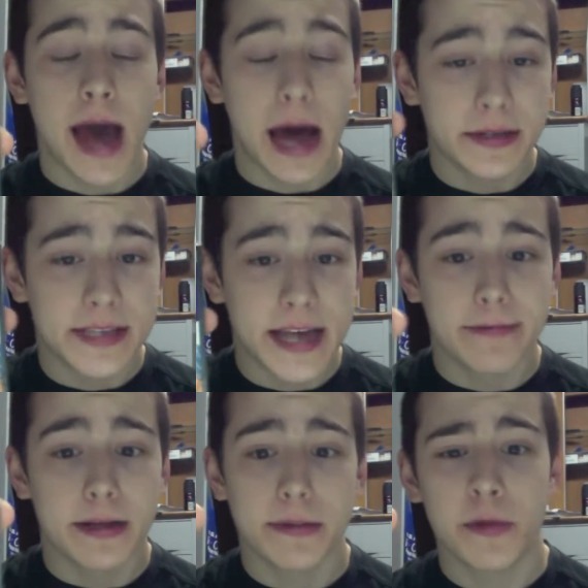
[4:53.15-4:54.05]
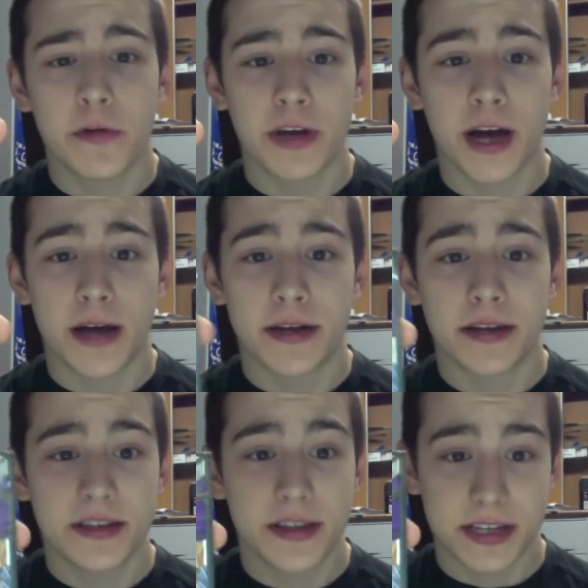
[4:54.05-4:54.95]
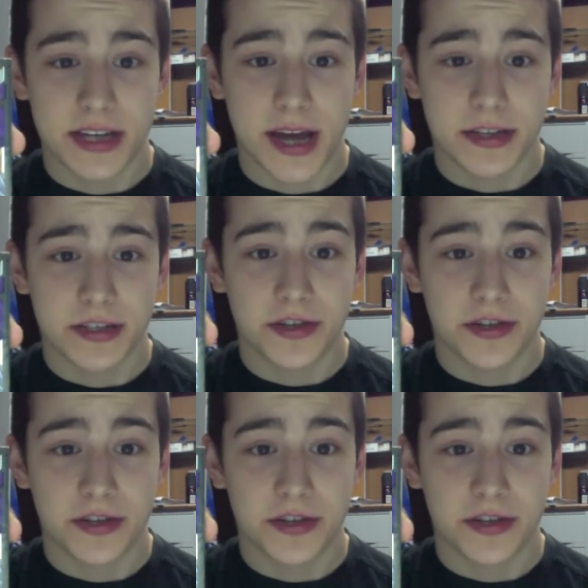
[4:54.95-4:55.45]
I'll definitely be moving on to this next.